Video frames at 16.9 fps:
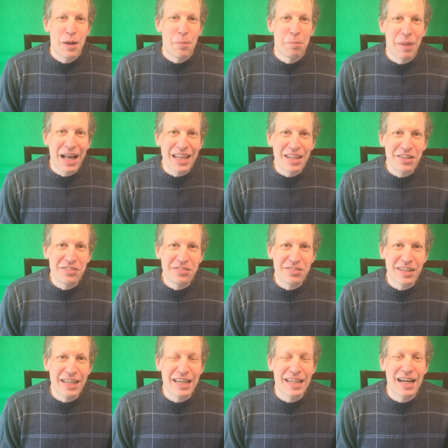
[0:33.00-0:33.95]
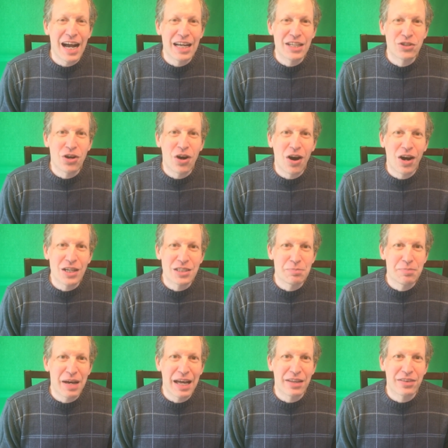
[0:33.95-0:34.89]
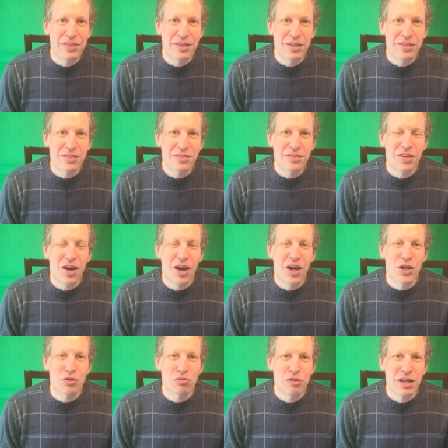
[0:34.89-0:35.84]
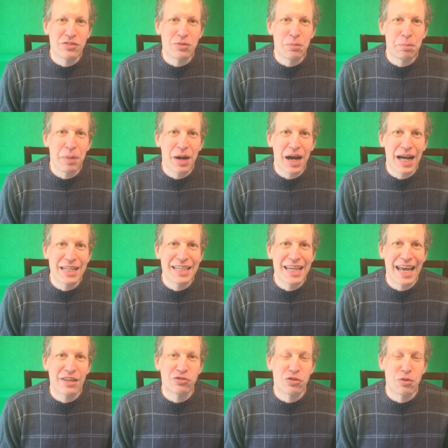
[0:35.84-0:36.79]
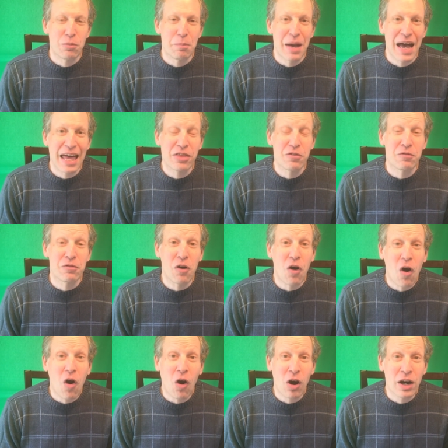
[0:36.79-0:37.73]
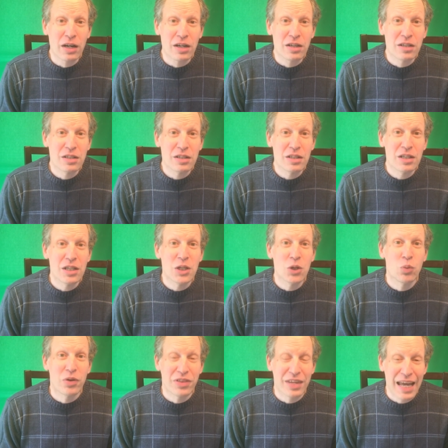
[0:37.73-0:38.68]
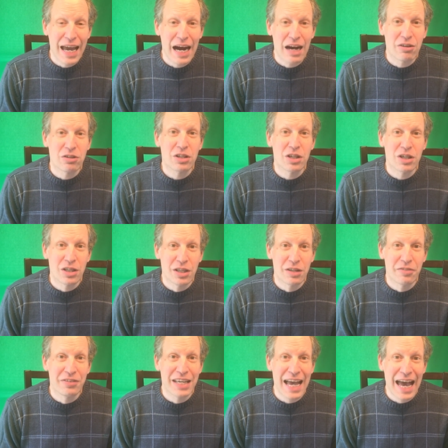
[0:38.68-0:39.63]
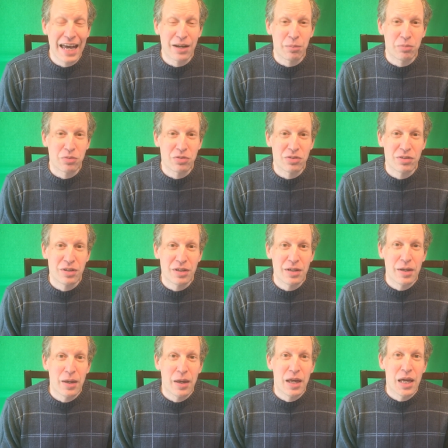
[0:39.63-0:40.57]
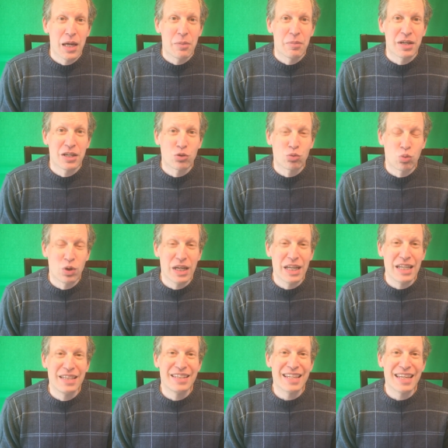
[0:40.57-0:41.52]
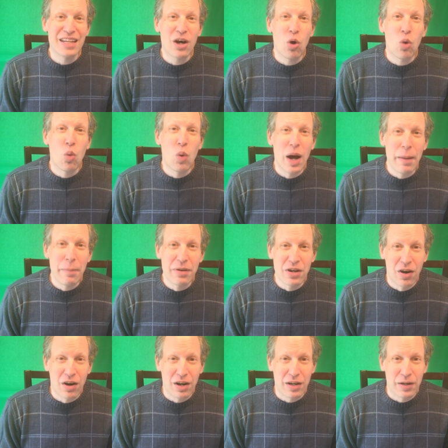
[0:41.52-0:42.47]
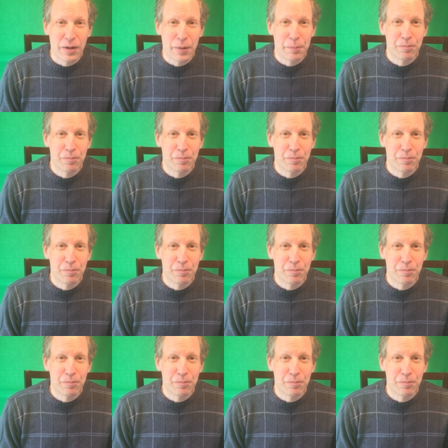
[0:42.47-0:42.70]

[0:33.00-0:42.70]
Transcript: Molly Singh and I talked about this on a recent podcast, The Math of Heart, with Carol Olivia Adams, because we did a webinar